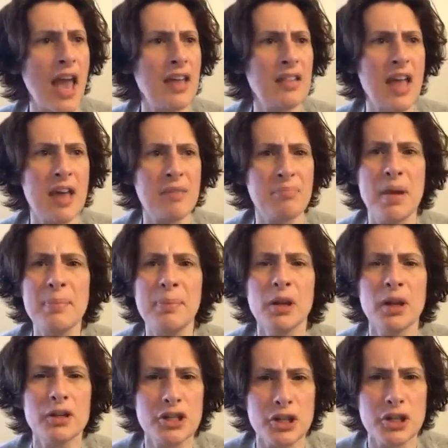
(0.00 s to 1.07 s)
and people
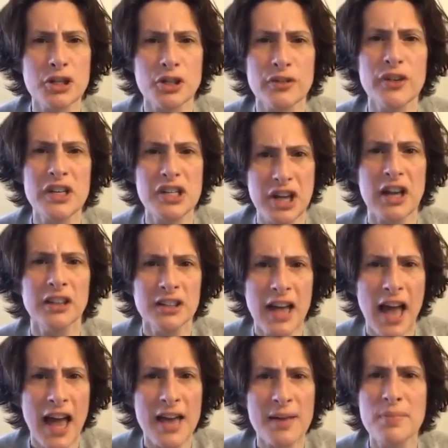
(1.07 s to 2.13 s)
are serving jail
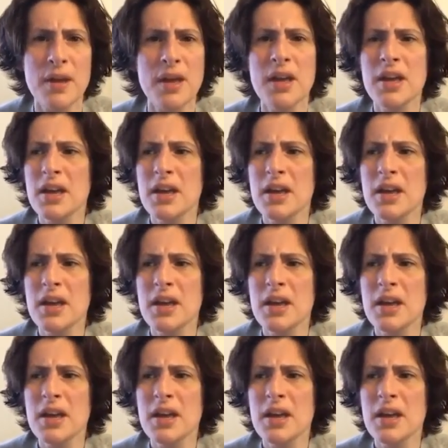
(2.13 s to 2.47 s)
time,